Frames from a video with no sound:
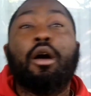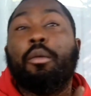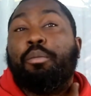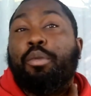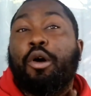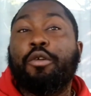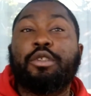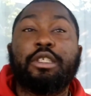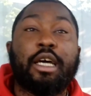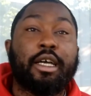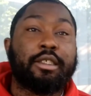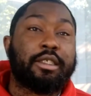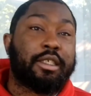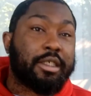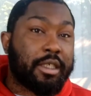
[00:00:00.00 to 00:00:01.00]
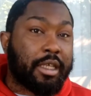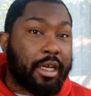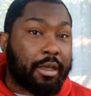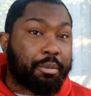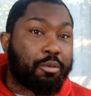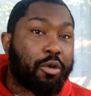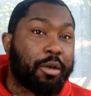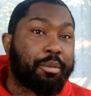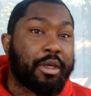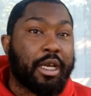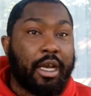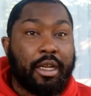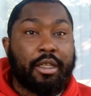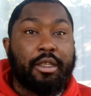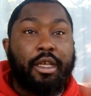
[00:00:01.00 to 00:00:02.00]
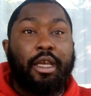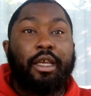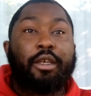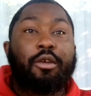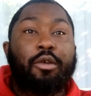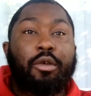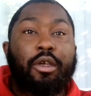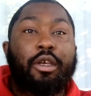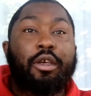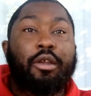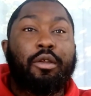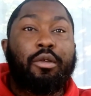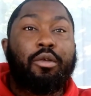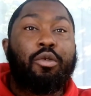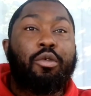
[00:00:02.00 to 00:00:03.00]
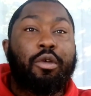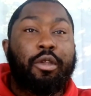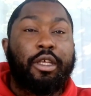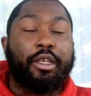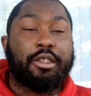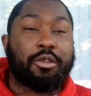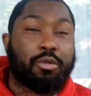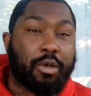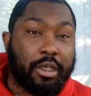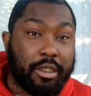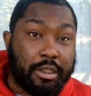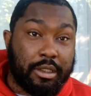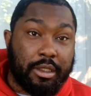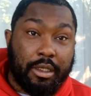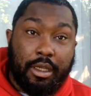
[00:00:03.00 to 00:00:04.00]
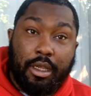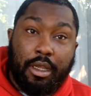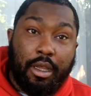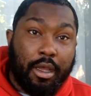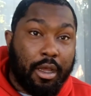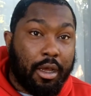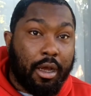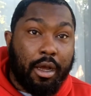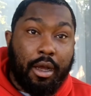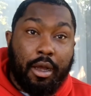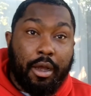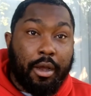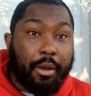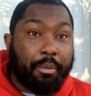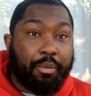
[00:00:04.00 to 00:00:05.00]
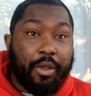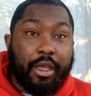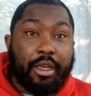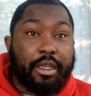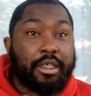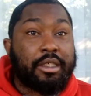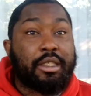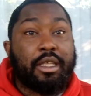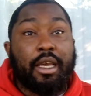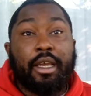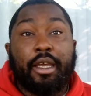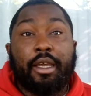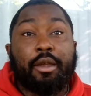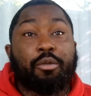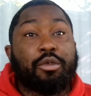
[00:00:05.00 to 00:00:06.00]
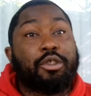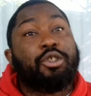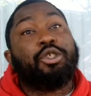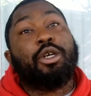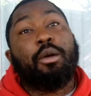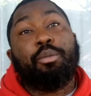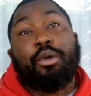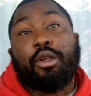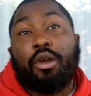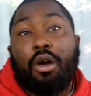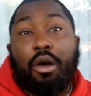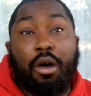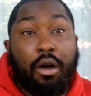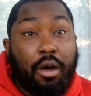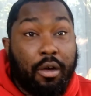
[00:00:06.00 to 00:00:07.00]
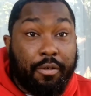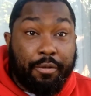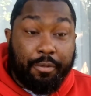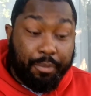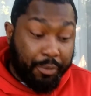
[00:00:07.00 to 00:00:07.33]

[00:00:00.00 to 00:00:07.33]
both sides of the neck, one behind the neck, and on each wrist. And this thing was jumping off.